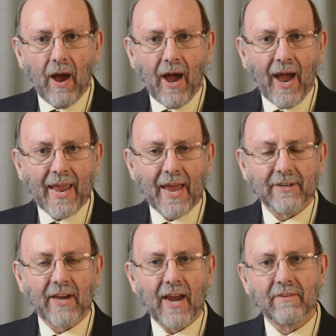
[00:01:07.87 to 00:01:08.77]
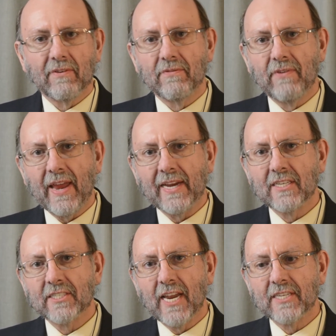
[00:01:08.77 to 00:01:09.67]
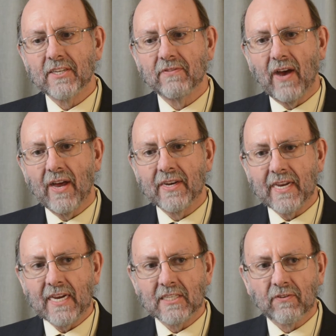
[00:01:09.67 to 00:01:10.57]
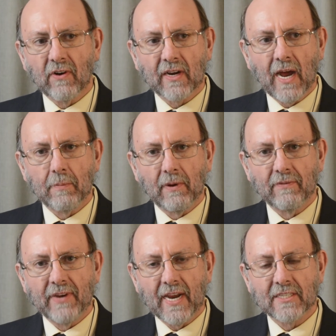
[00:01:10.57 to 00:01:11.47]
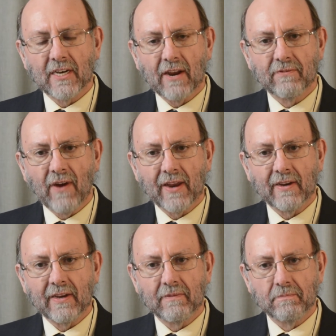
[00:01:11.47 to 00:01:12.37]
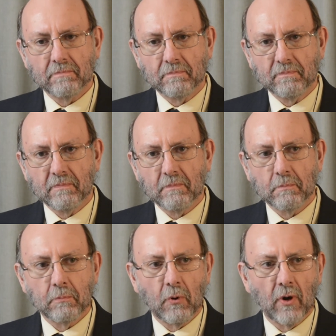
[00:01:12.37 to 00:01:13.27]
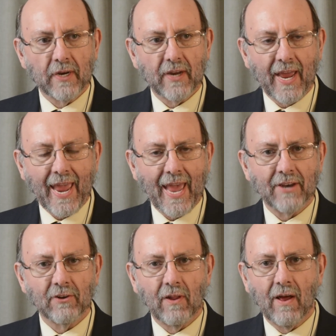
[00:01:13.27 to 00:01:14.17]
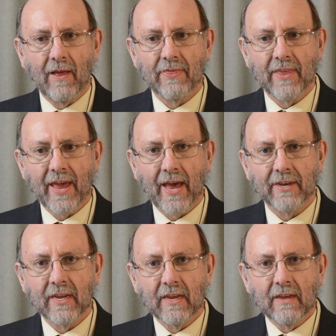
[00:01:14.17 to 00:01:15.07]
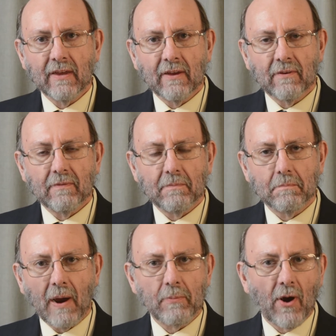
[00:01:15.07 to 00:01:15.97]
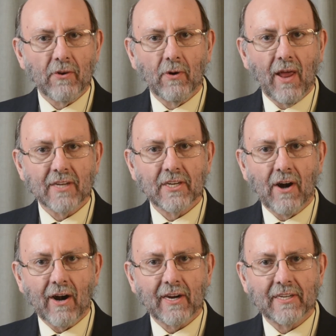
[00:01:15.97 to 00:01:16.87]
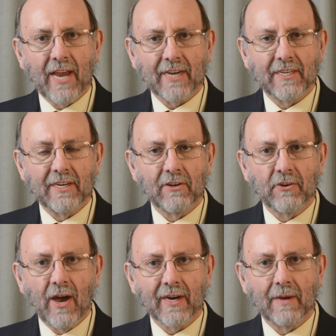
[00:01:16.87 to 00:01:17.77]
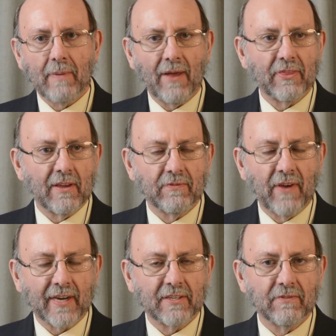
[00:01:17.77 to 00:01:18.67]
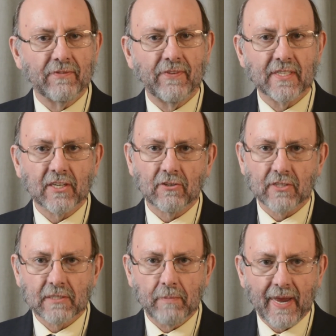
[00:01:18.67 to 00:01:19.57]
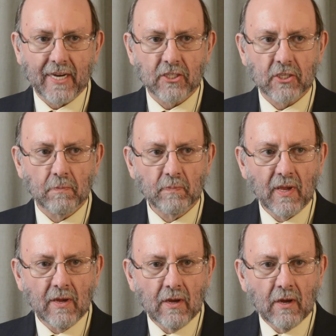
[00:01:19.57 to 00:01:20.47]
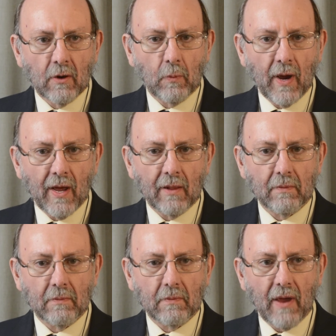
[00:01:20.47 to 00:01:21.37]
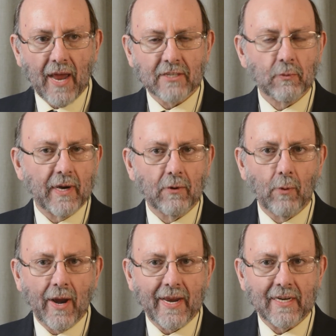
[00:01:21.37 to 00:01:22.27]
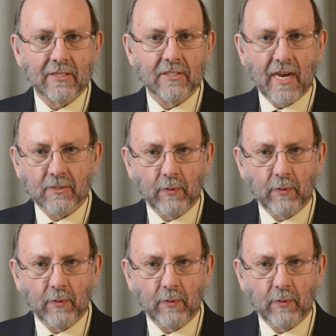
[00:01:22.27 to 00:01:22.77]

had kind of a vague sense of unease for a couple of days, and I finally put a handle on that. My brother-in-law is an architect, and he'll talk about the effect of physical space. Well, as we arrived